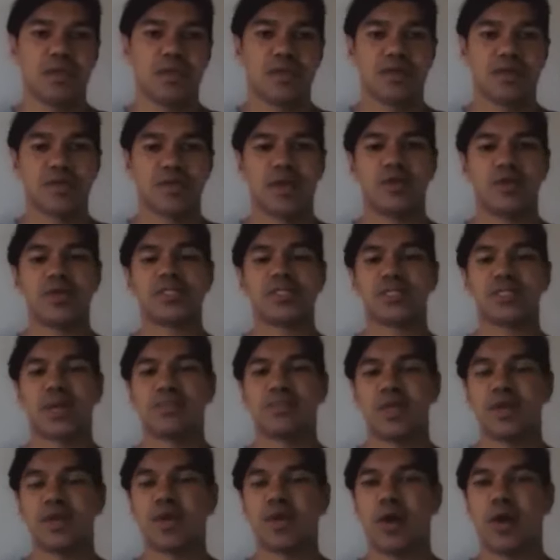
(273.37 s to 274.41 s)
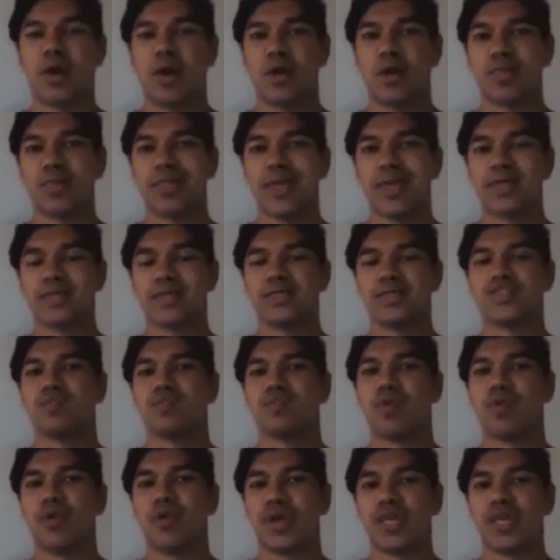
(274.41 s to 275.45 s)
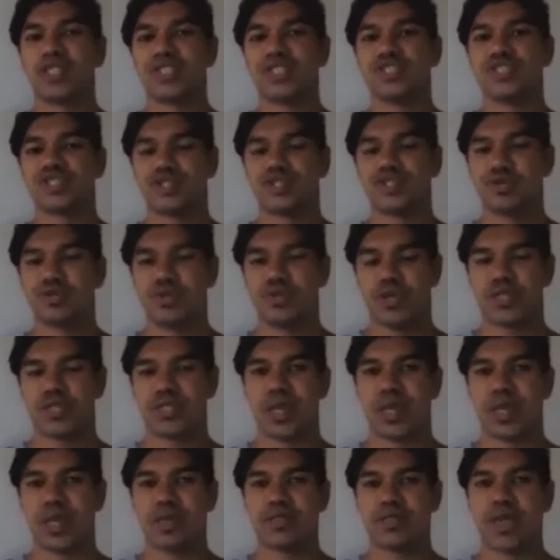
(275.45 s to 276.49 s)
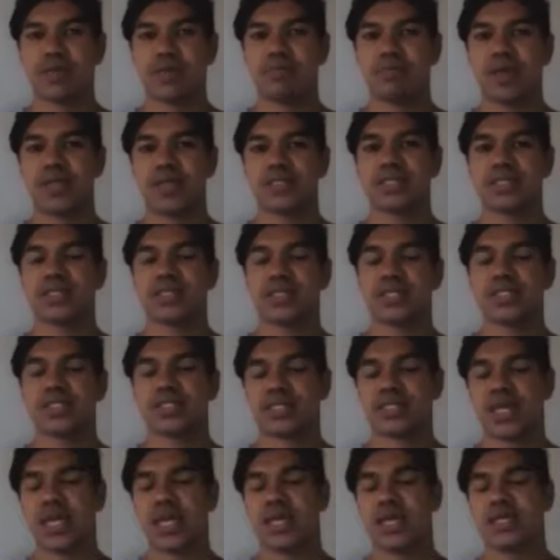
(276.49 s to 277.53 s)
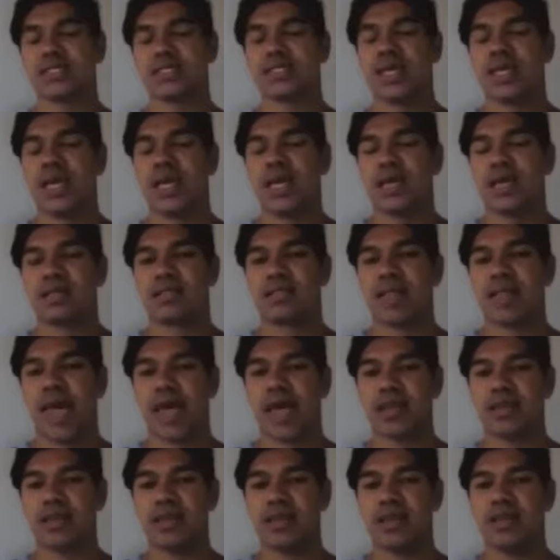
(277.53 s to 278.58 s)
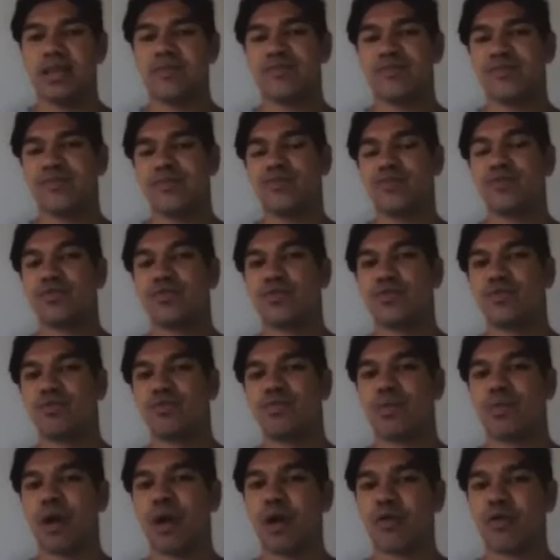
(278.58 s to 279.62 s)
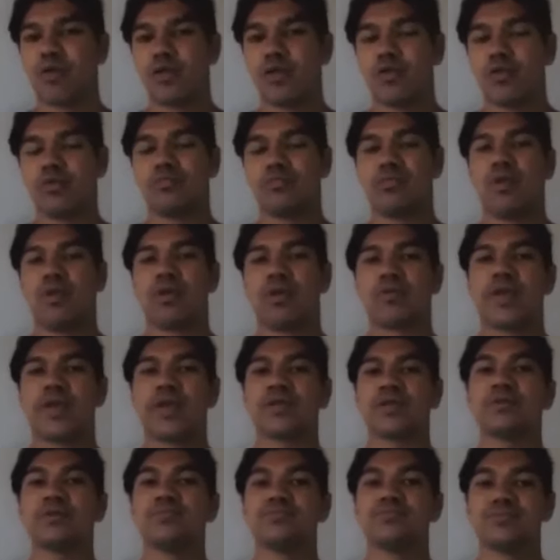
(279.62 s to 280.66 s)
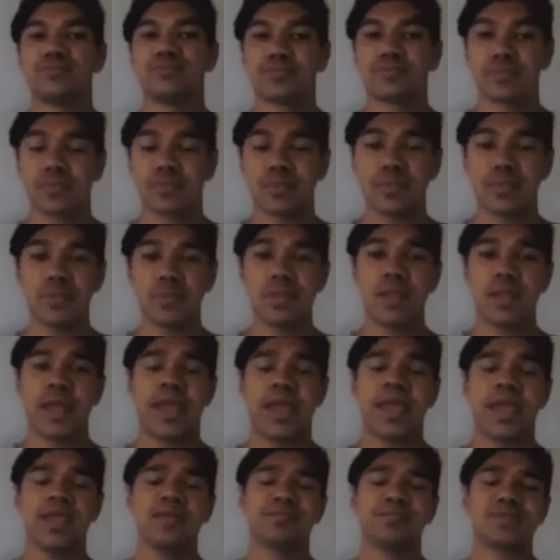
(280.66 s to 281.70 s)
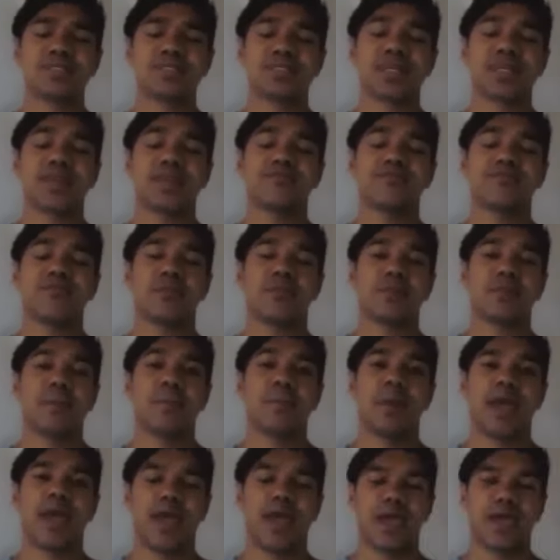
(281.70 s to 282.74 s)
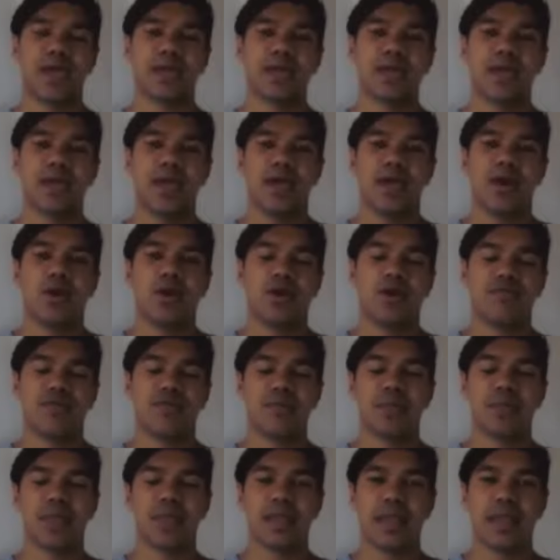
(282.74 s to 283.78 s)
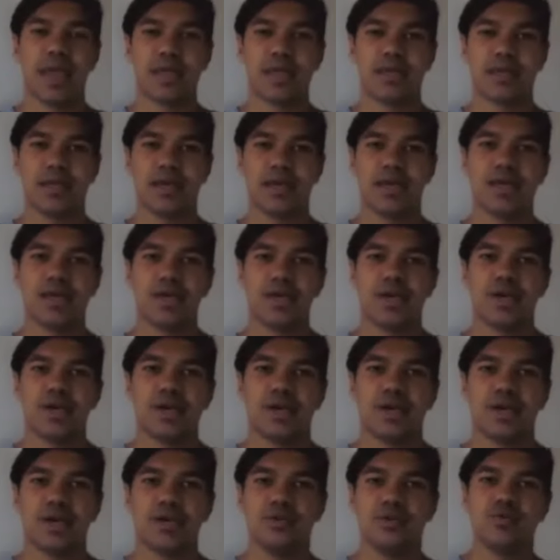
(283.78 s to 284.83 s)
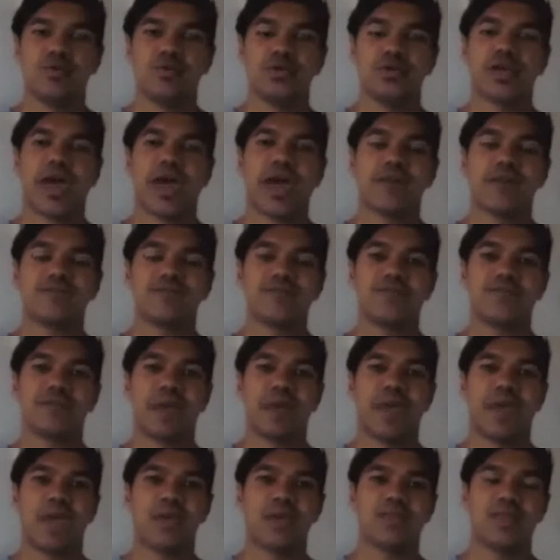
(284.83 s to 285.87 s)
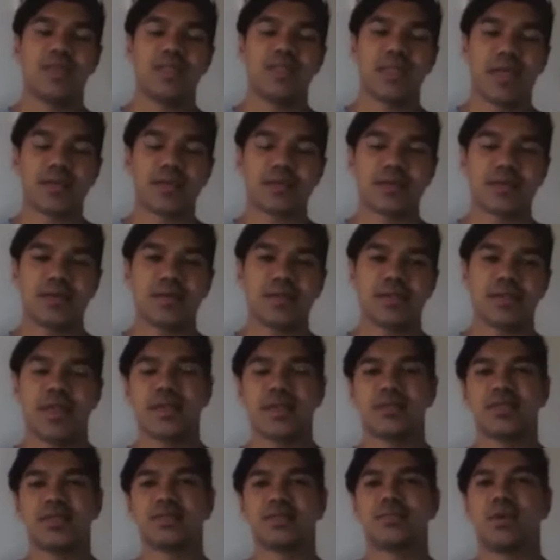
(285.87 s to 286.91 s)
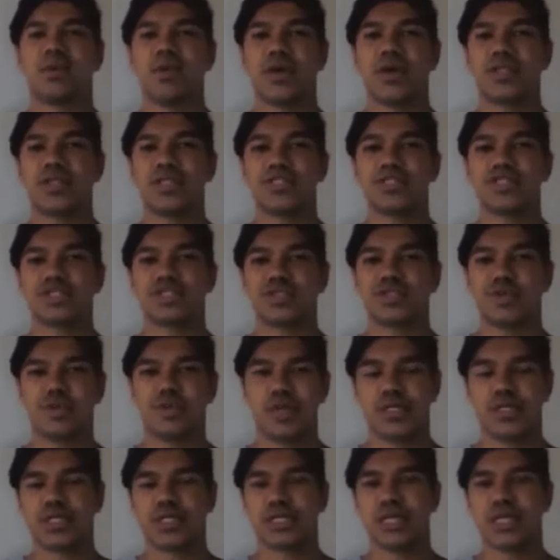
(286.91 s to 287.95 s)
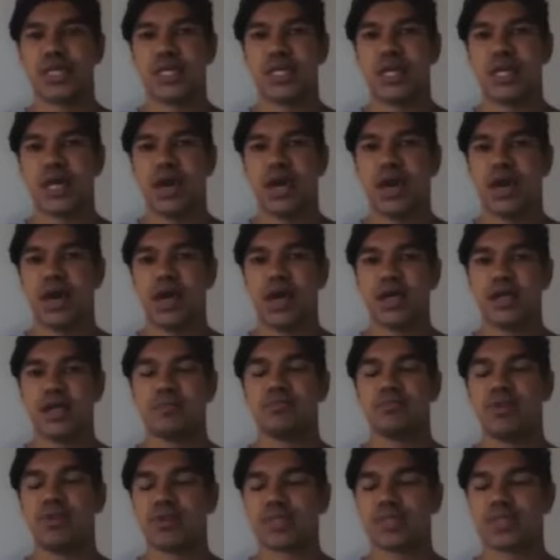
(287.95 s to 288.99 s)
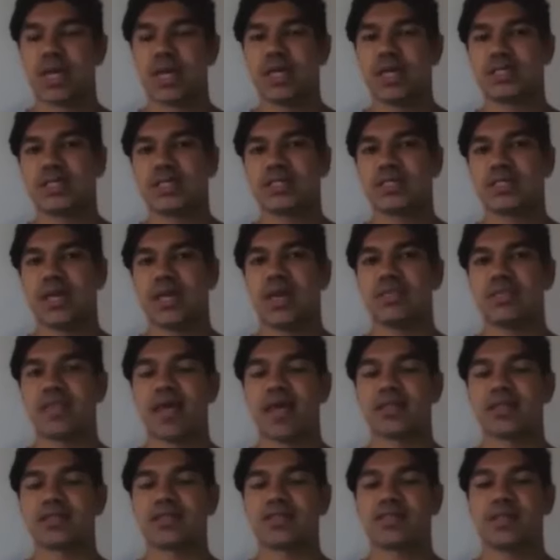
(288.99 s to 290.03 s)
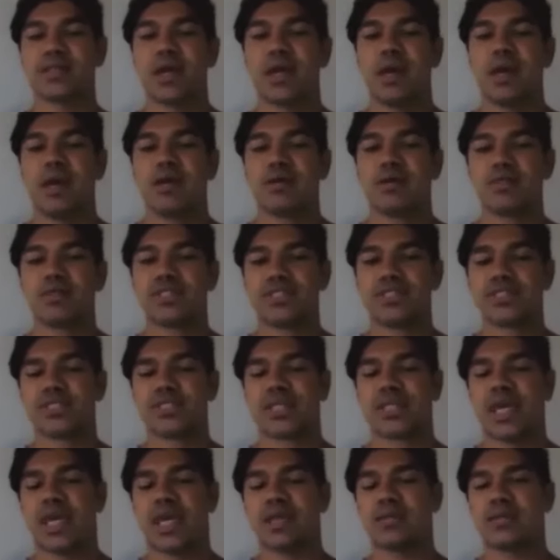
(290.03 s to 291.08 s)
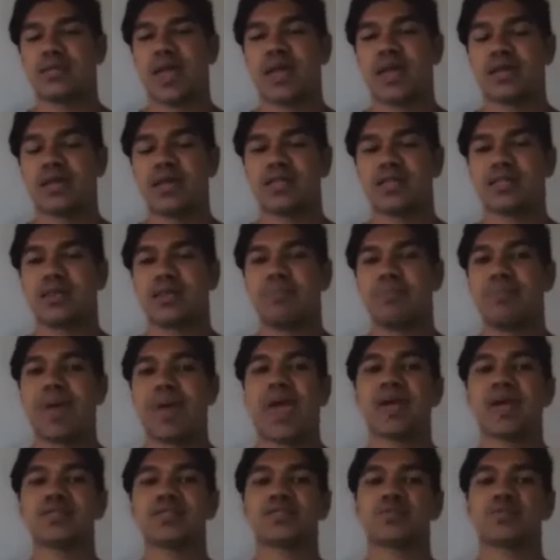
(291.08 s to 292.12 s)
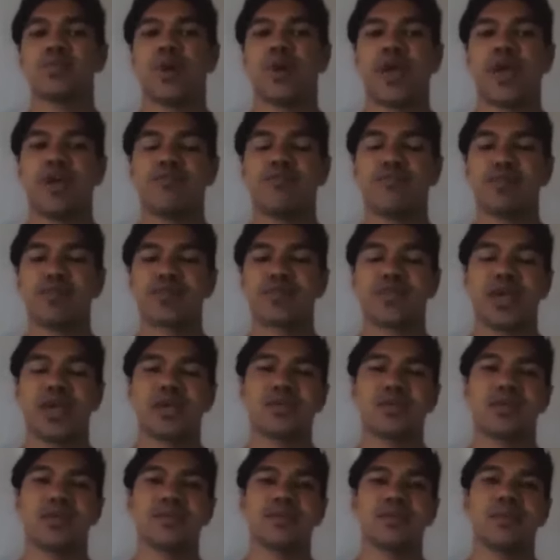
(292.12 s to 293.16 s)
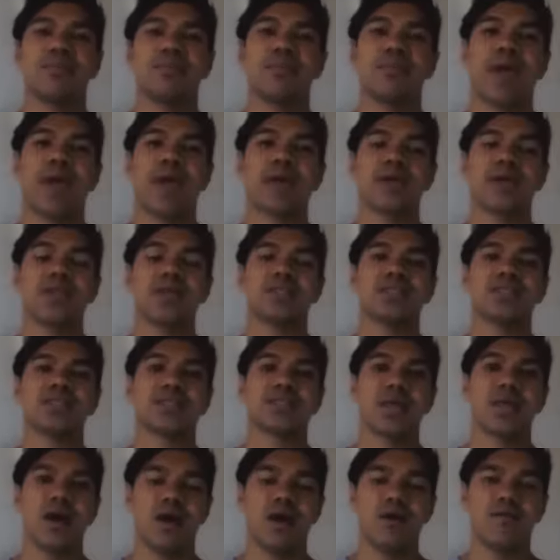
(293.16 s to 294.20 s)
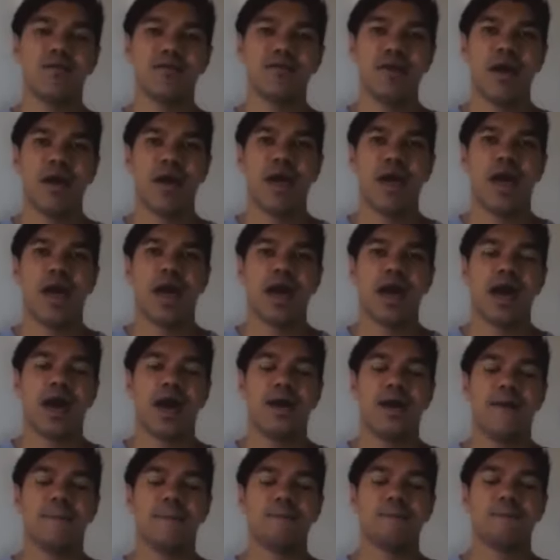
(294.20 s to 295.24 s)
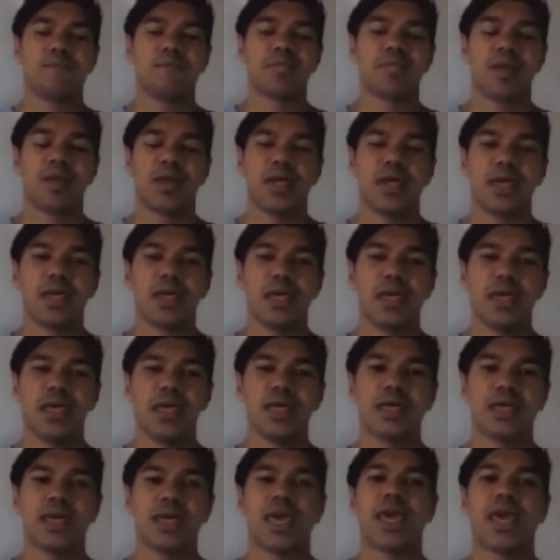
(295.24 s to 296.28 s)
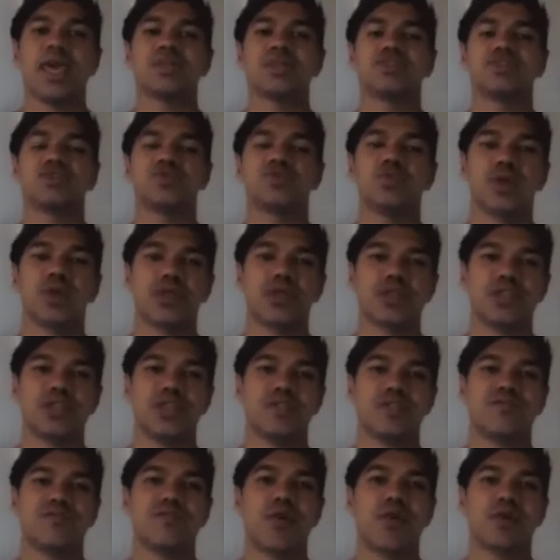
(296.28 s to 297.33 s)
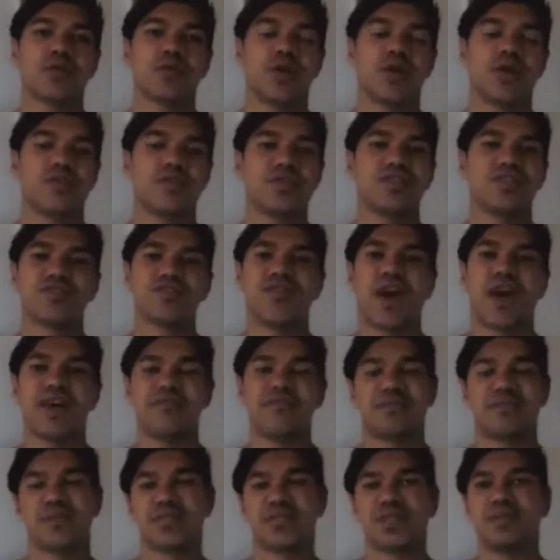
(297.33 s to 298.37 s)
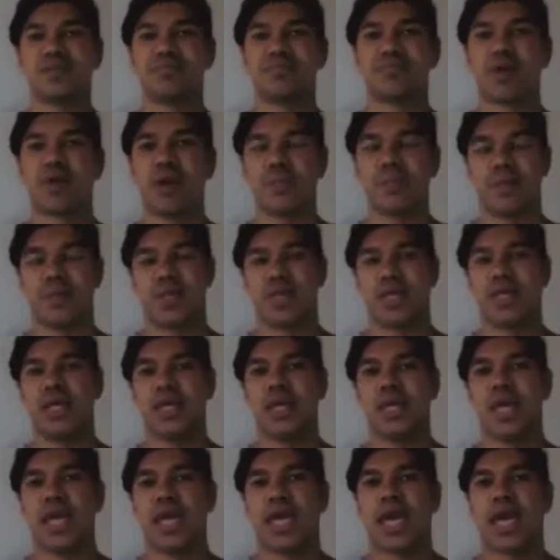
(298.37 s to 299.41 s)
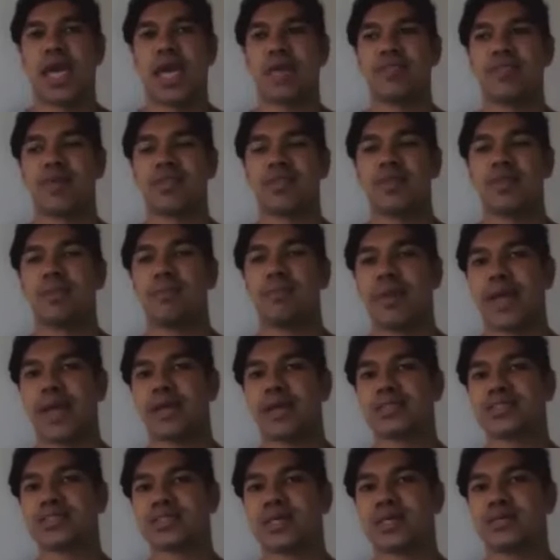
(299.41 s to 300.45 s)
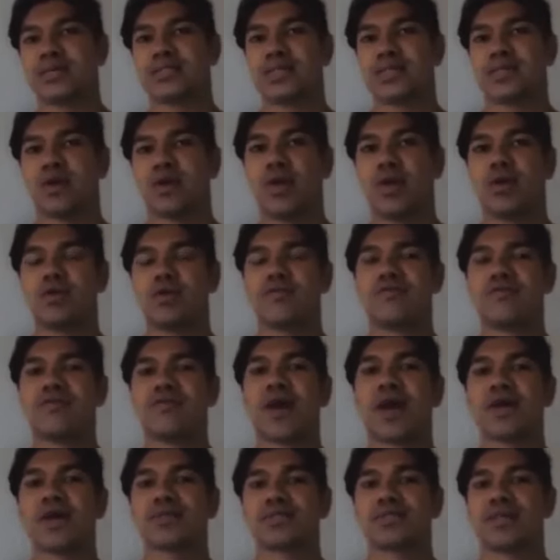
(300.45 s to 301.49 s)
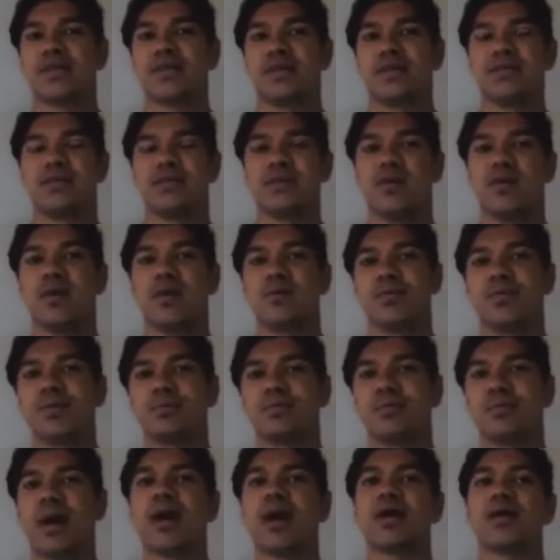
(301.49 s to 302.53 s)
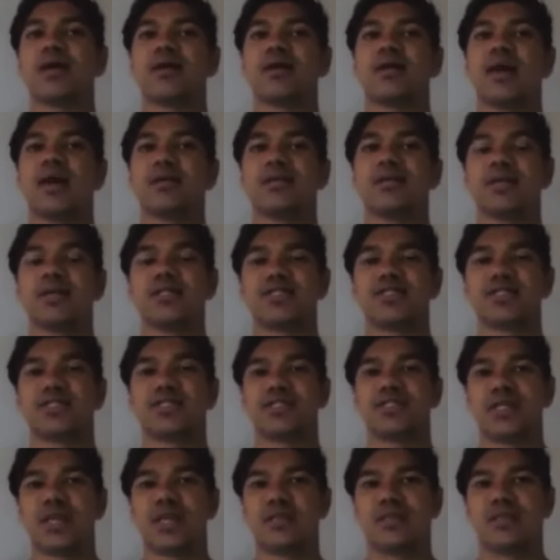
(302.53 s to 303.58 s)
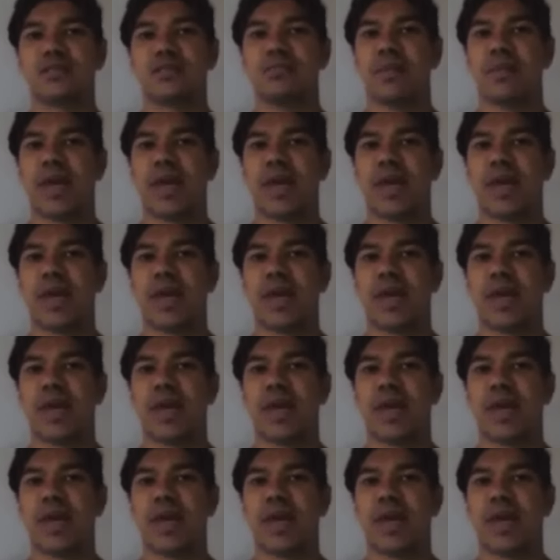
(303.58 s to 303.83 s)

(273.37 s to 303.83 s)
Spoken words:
Now, there is something called lender's mortgage insurance, and that basically says that if you borrow more than 80% from a bank or from a lender, you would have to pay the lender's mortgage insurance in most cases. And that's just saying that it's the bank's way of protecting the bank itself in case you were to default on this 5% property and then the bank sells it on a fire sale in the open market, and let's just say that the